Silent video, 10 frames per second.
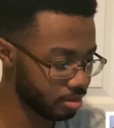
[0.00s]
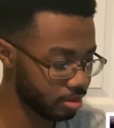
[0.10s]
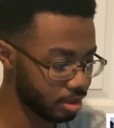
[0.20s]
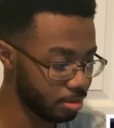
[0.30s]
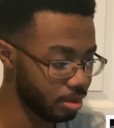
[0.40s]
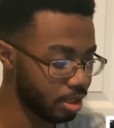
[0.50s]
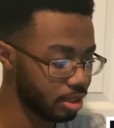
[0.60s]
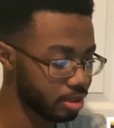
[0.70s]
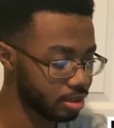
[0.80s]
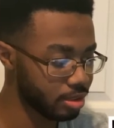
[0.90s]
Good block.
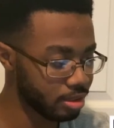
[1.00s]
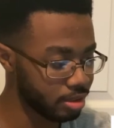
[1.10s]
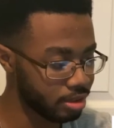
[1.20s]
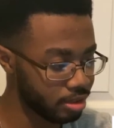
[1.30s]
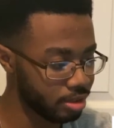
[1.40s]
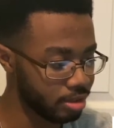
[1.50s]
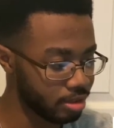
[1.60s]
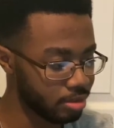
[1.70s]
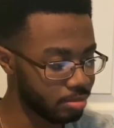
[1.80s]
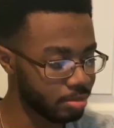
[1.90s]

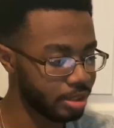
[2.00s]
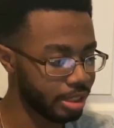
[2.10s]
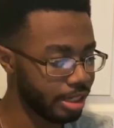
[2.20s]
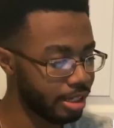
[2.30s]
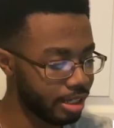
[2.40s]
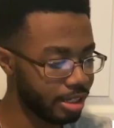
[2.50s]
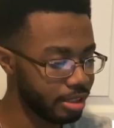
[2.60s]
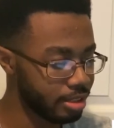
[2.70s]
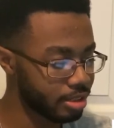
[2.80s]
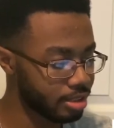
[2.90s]
But
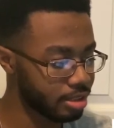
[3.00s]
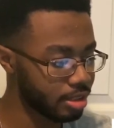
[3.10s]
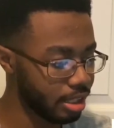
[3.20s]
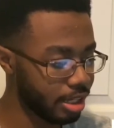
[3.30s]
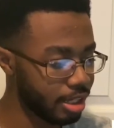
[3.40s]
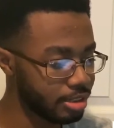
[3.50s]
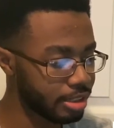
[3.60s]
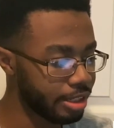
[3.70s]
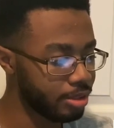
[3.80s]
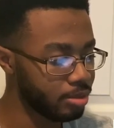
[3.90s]
I ain't
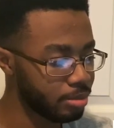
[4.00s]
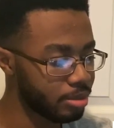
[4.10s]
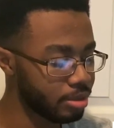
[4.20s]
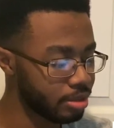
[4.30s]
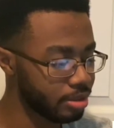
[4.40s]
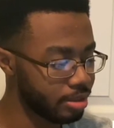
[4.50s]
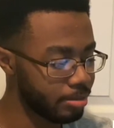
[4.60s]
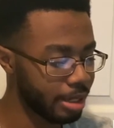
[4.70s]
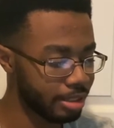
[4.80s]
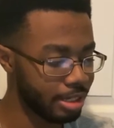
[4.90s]
scared no more.
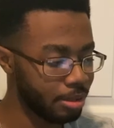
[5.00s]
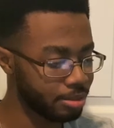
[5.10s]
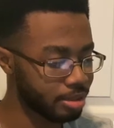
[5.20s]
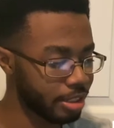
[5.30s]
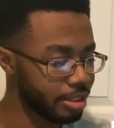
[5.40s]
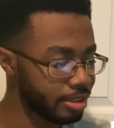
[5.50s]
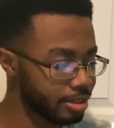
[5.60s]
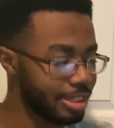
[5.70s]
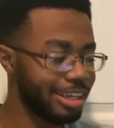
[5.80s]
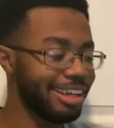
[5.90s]
Back then, I was
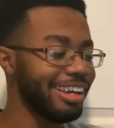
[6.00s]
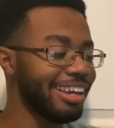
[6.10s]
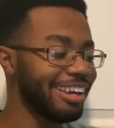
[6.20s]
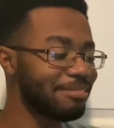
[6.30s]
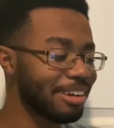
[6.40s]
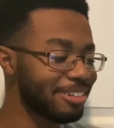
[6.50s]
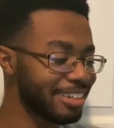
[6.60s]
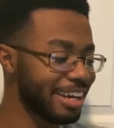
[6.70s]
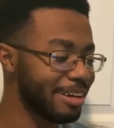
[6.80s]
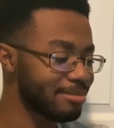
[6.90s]
scared. I'm not gonna
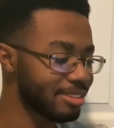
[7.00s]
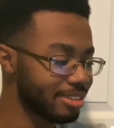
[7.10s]
cap.